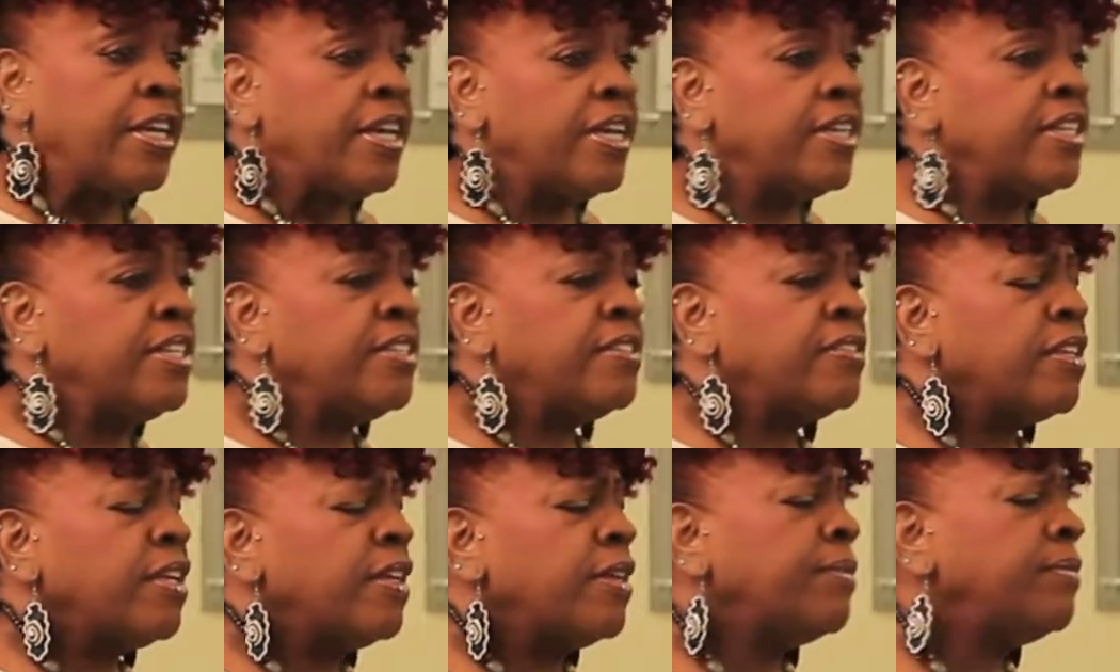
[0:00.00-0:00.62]
And
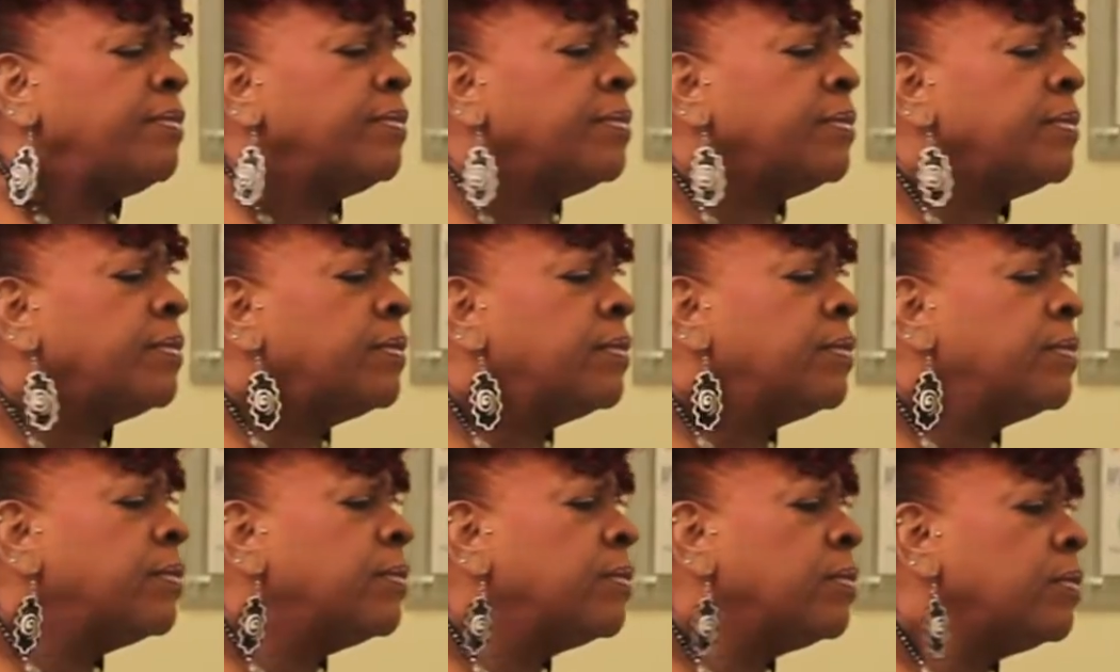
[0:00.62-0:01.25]
he said,
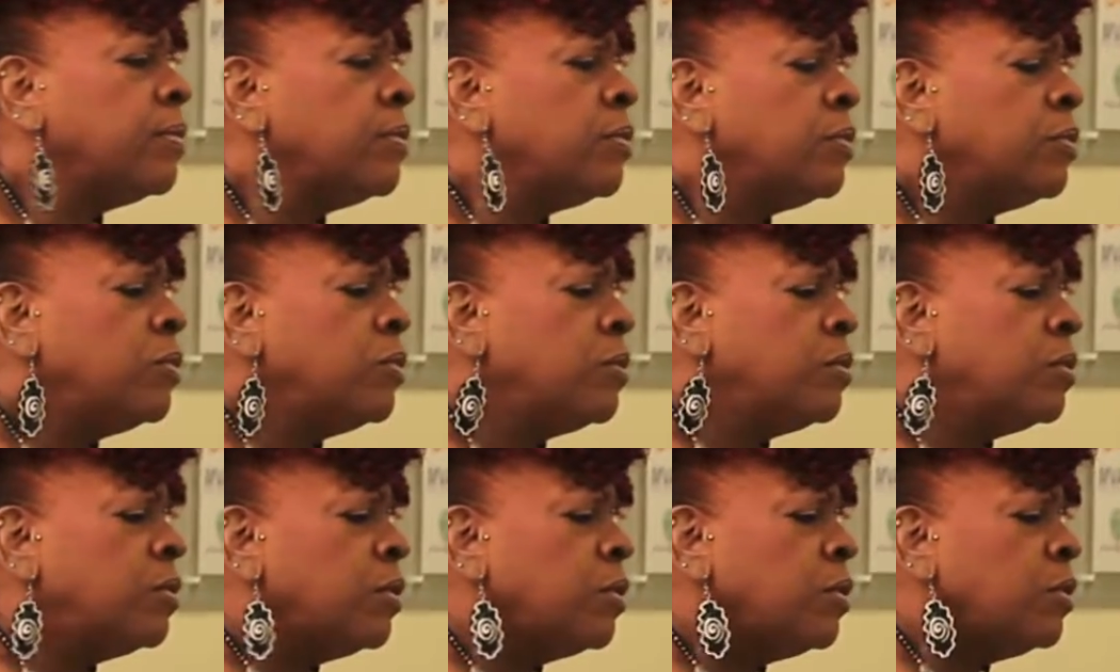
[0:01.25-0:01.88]

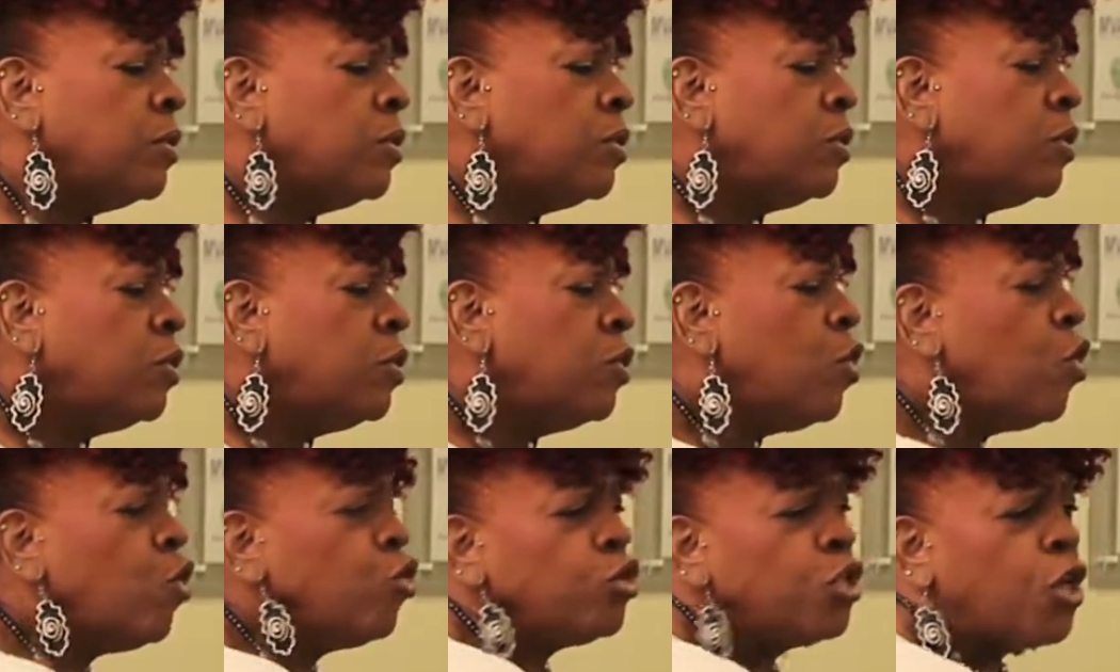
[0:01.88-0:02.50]

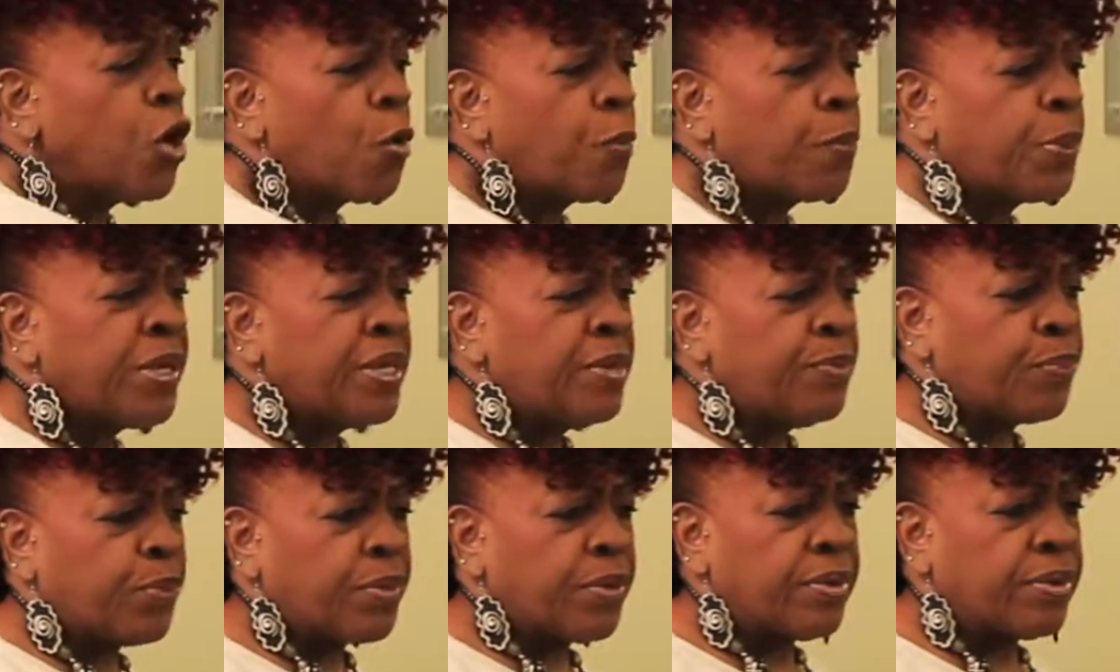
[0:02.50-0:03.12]
who your
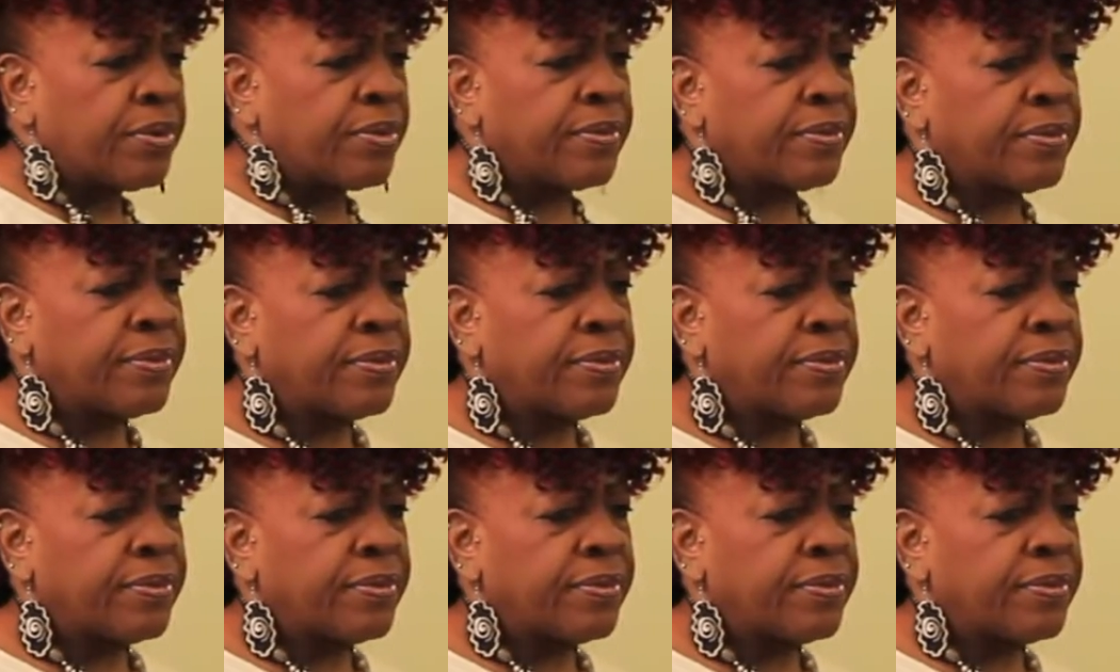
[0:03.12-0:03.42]
people?